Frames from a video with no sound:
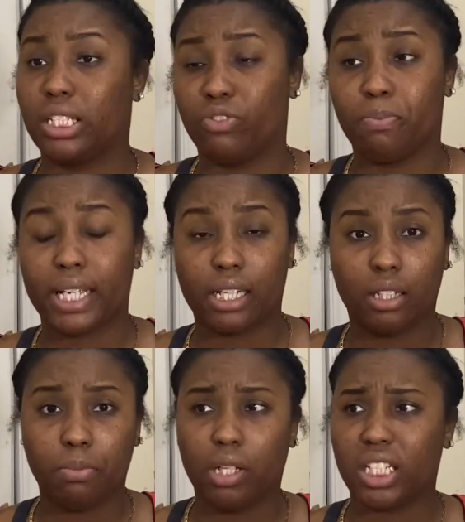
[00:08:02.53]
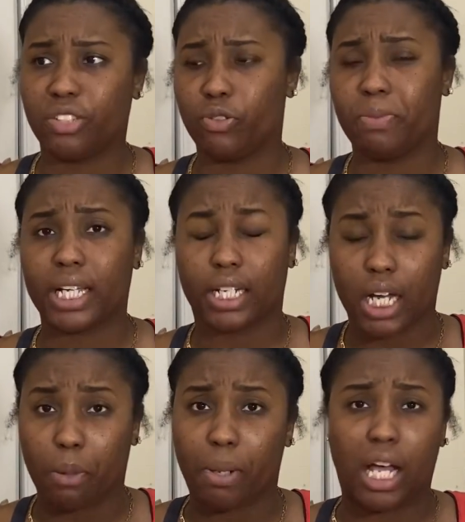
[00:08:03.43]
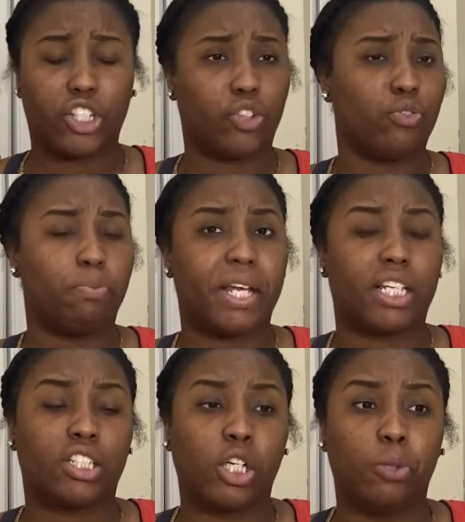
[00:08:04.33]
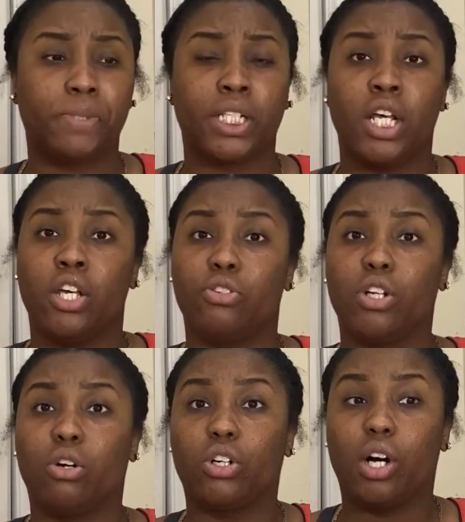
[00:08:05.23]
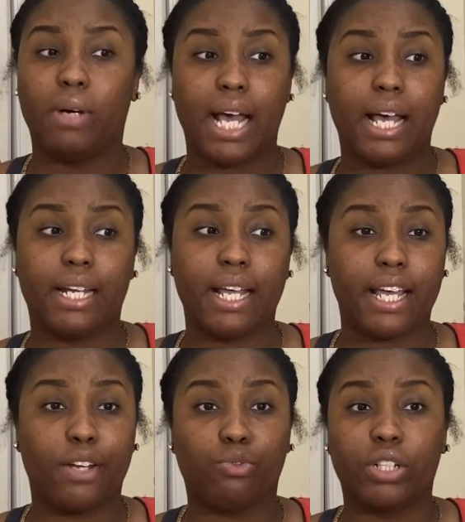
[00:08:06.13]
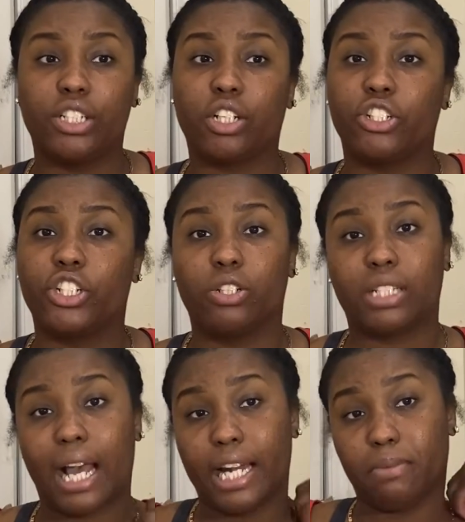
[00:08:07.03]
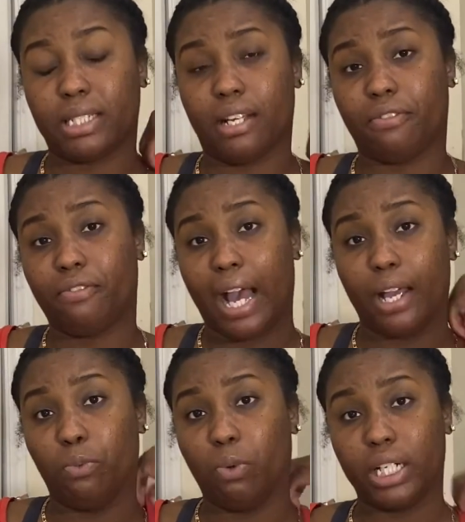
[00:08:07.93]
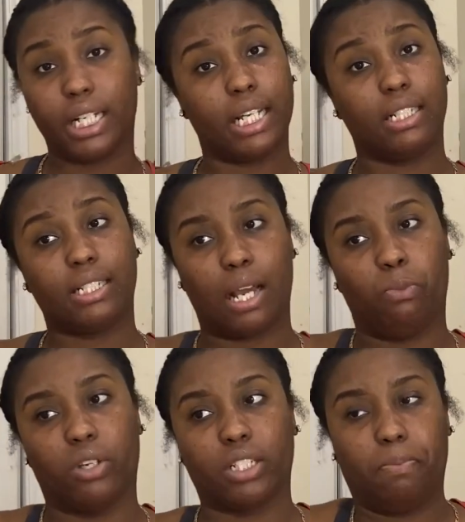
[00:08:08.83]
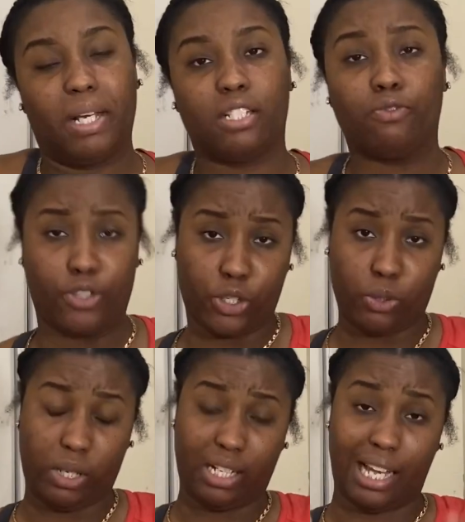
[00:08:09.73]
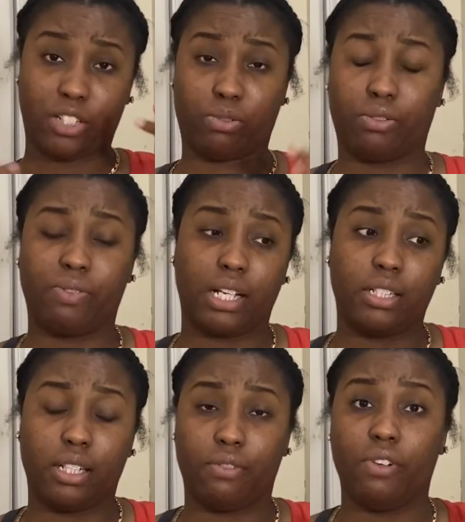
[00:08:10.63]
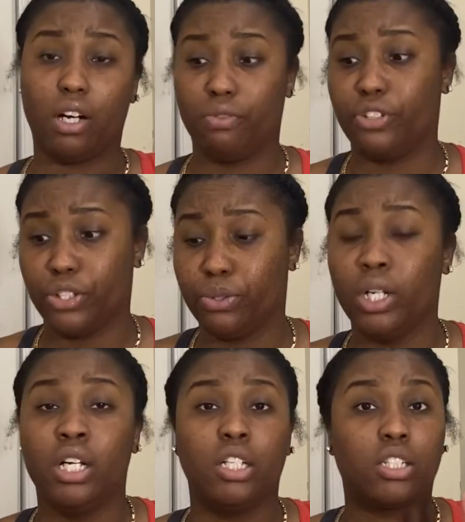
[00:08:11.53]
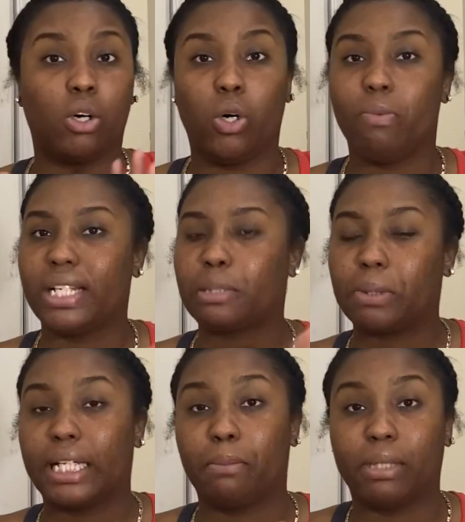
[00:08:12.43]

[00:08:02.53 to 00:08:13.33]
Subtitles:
If you're making lip gloss, if you're making nail polish, if you're making soaps, you know, go ahead and research those items and find what it is that works best for you and that's reflective of you. So always plan.